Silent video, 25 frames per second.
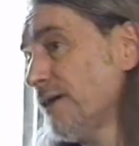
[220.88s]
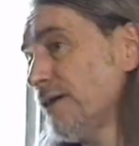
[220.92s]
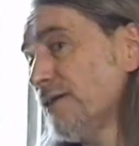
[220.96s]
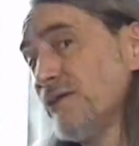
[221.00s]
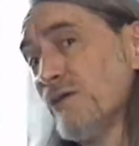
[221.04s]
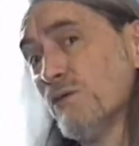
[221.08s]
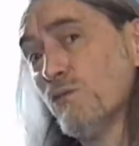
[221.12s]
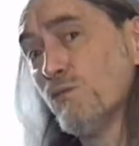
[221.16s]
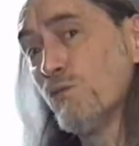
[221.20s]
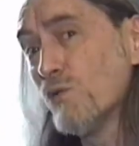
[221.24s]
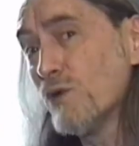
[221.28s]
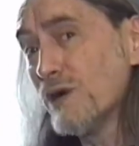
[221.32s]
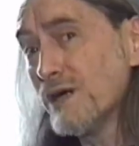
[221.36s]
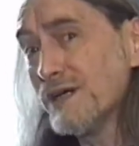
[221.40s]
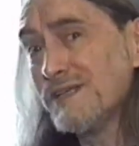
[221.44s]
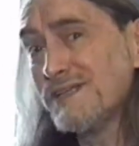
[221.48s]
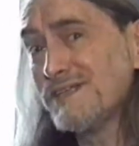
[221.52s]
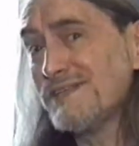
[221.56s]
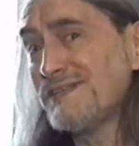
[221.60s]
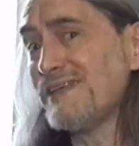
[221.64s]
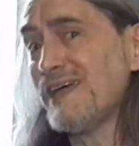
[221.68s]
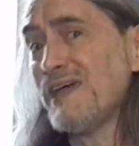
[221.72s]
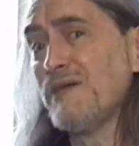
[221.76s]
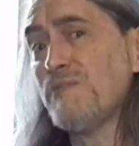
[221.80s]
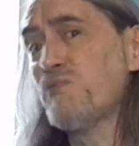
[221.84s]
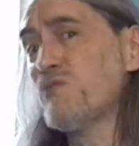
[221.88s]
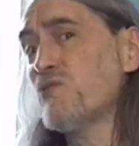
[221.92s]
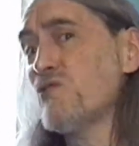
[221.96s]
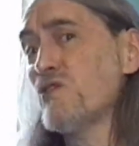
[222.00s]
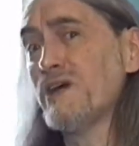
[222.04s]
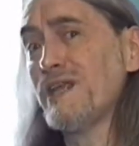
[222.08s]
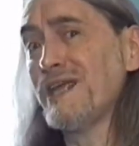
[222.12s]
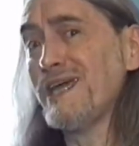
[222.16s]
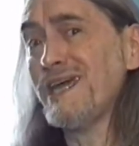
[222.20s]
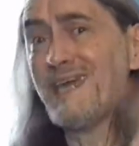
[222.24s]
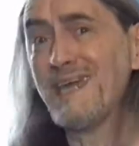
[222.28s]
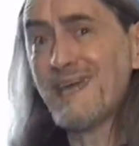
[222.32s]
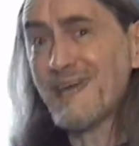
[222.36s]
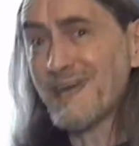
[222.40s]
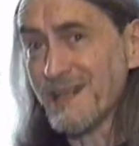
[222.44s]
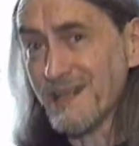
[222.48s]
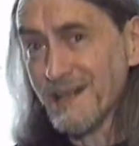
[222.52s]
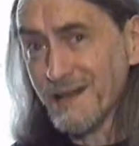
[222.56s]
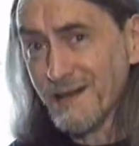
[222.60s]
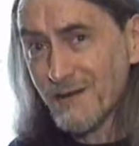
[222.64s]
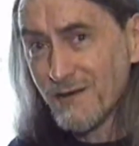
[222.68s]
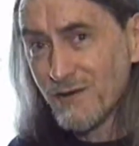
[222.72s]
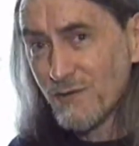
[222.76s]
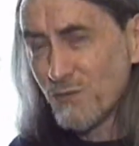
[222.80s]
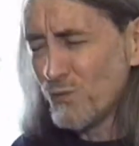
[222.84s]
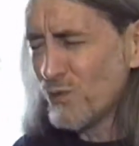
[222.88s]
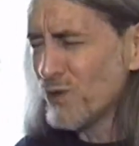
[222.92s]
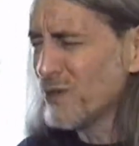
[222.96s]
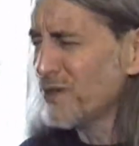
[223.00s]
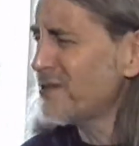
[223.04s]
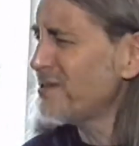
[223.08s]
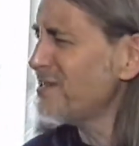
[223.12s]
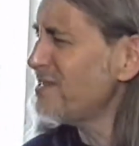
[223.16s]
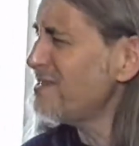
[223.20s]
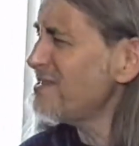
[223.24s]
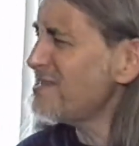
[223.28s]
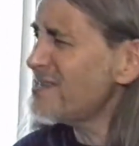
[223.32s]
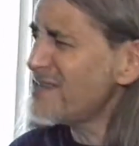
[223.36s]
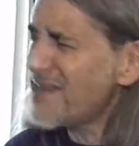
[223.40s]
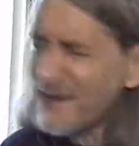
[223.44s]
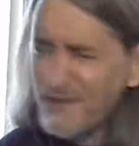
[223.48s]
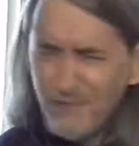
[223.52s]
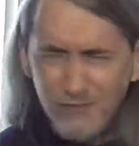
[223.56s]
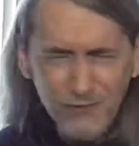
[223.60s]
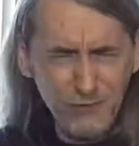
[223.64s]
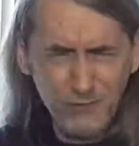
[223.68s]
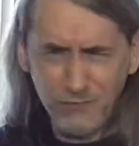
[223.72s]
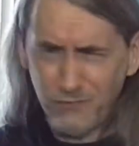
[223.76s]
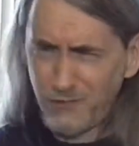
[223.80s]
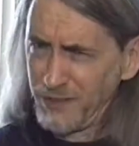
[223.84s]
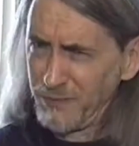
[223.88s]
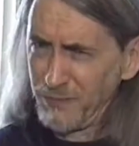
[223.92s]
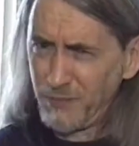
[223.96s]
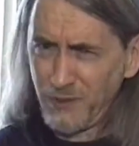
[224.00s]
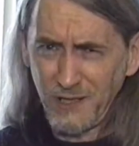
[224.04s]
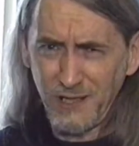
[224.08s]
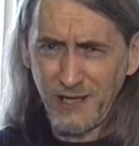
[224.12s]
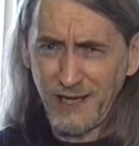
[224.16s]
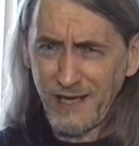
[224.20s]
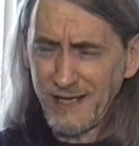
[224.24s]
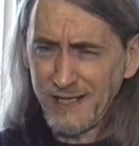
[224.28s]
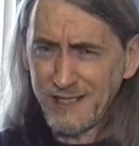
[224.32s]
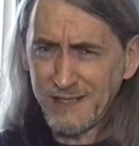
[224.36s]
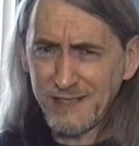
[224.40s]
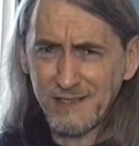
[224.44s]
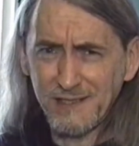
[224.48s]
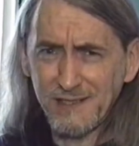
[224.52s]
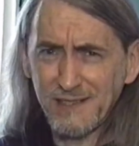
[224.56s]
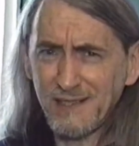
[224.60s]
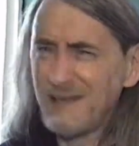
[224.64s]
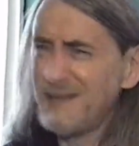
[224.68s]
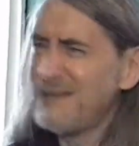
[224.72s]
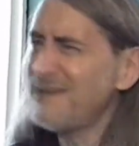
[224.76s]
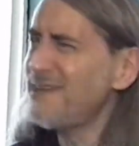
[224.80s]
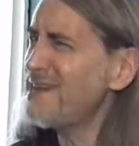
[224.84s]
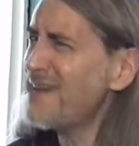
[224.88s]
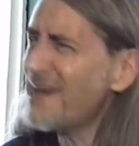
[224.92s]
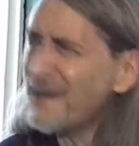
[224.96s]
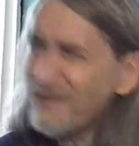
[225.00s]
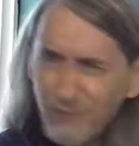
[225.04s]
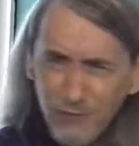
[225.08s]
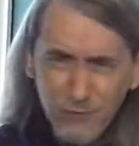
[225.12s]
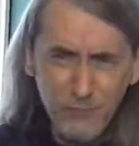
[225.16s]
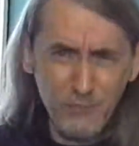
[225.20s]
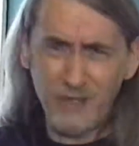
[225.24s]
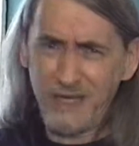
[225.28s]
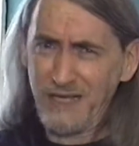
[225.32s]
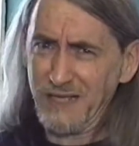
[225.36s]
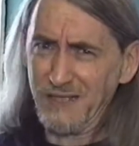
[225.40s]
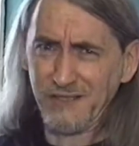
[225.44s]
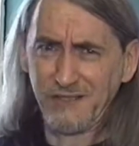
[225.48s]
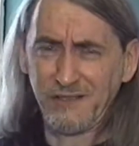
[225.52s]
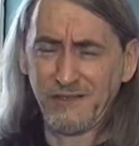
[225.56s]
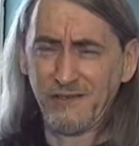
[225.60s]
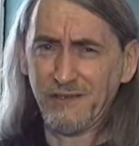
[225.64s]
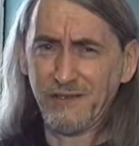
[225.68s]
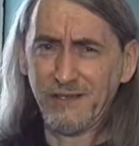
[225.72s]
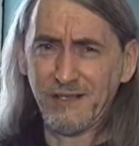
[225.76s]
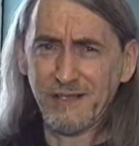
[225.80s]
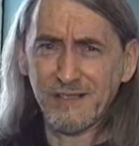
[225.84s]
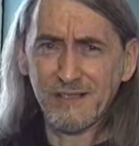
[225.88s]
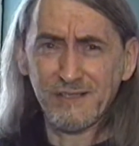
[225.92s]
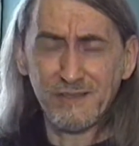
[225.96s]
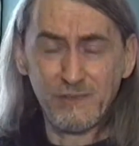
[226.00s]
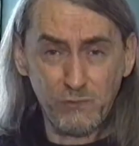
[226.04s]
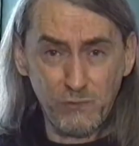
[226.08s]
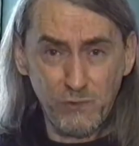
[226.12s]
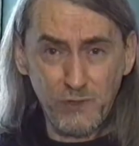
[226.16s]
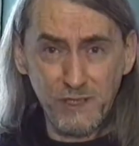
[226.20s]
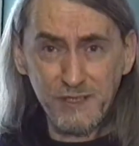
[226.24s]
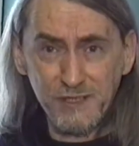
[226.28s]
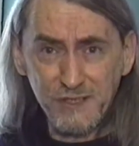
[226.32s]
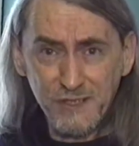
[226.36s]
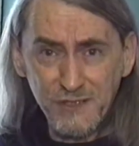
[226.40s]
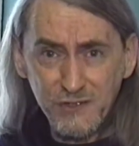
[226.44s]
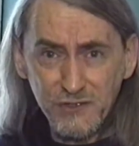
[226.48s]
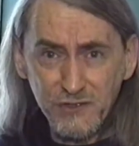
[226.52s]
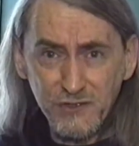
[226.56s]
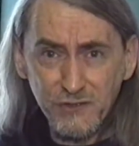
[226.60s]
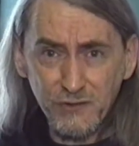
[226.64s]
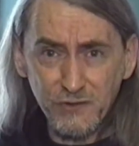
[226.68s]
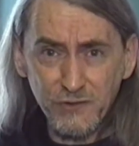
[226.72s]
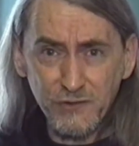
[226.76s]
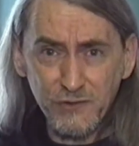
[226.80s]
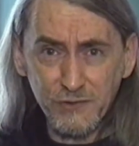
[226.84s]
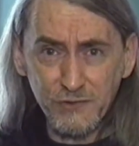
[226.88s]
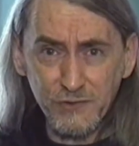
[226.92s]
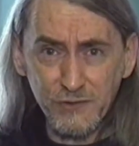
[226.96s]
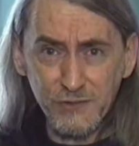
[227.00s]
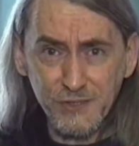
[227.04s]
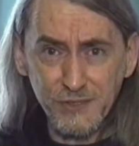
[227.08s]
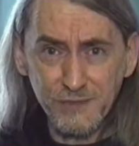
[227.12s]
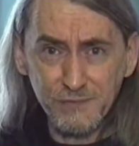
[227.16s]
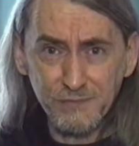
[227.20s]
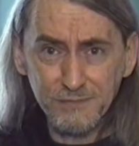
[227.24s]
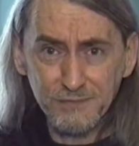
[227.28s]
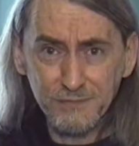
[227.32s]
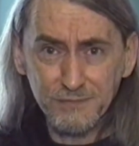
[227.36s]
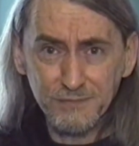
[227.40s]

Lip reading: the ones they put in will never replace, never be as good as the ones that you lose.